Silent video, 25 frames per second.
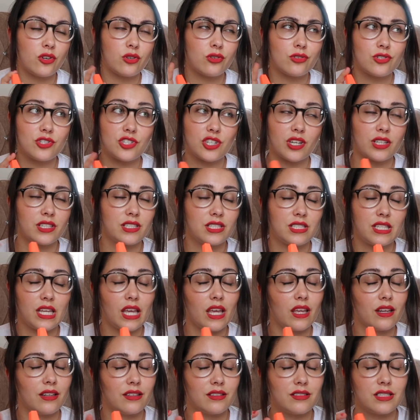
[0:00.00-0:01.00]
not just
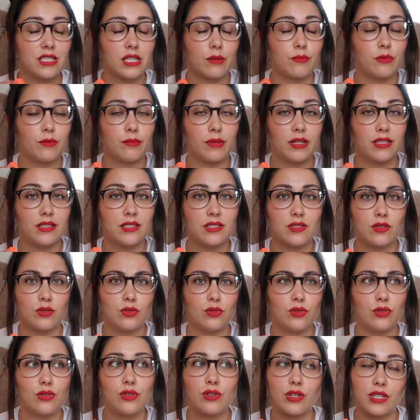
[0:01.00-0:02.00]
in summer months
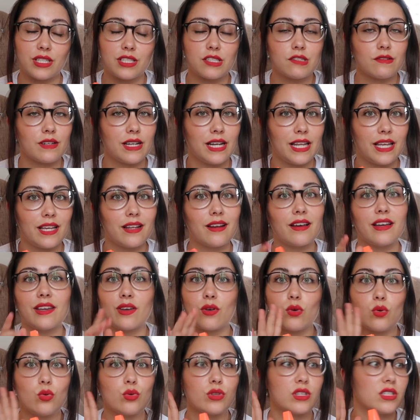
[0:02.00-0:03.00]
or August really,
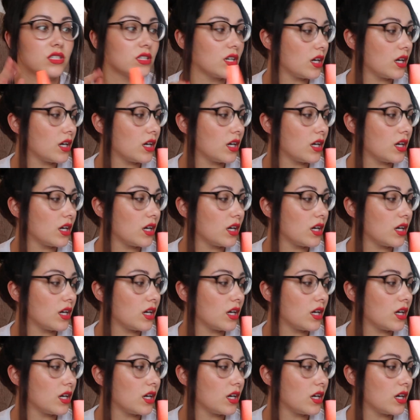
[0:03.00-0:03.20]
like all the